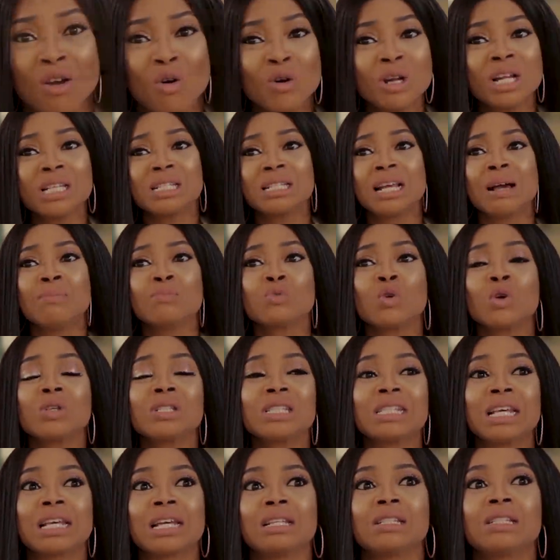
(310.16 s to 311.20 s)
Honestly, I'm
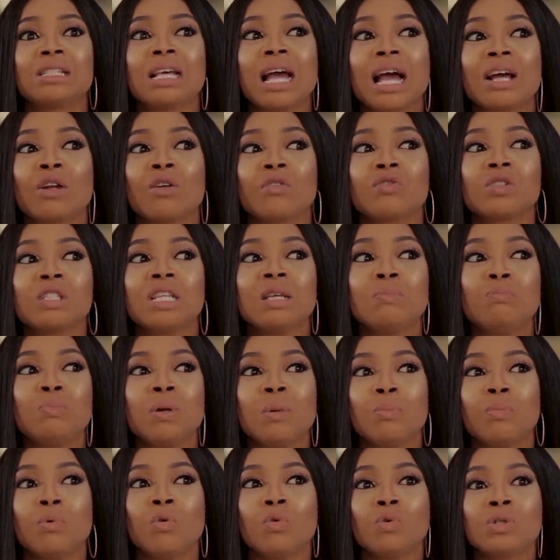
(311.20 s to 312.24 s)
just sick and tired of seeing
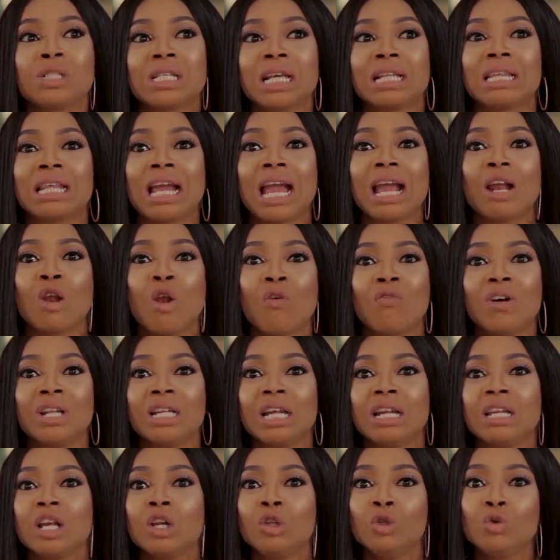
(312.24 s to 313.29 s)
people who say they are in love and
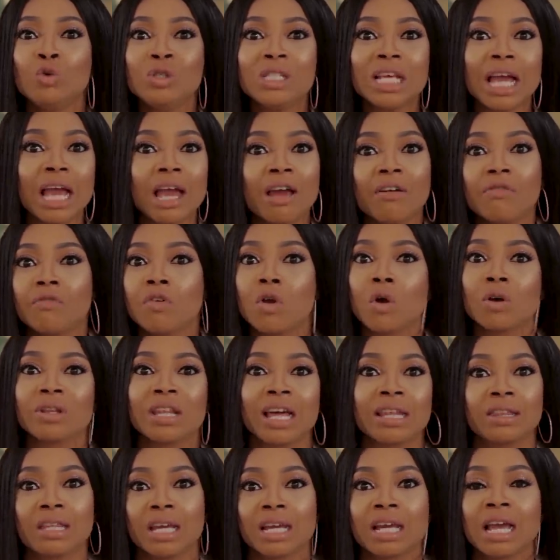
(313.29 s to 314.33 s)
then they lose every
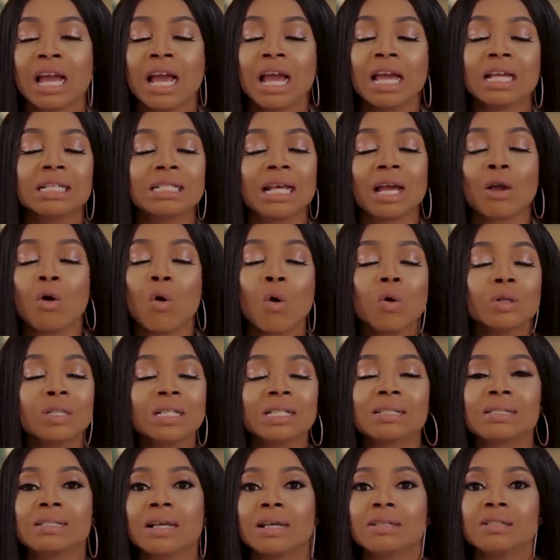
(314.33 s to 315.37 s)
other thing. It's like all the
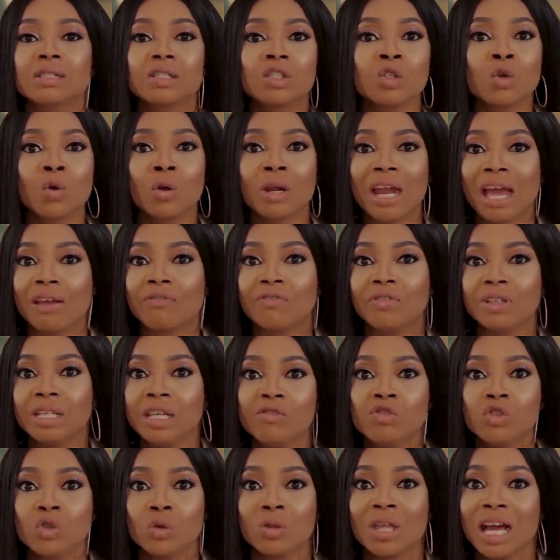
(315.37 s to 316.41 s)
sense in your life
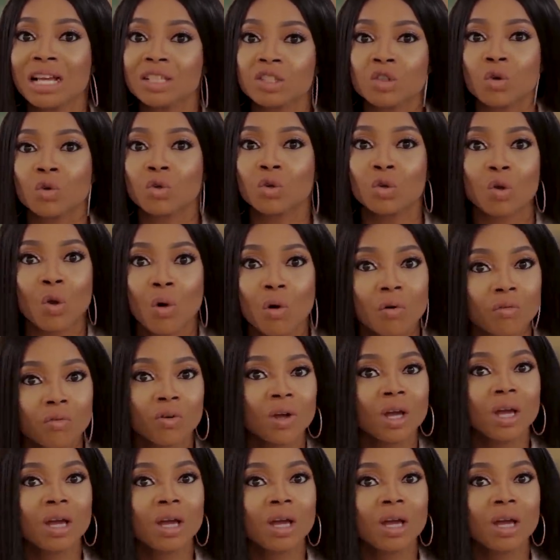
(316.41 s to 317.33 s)
leaves you. That's not love.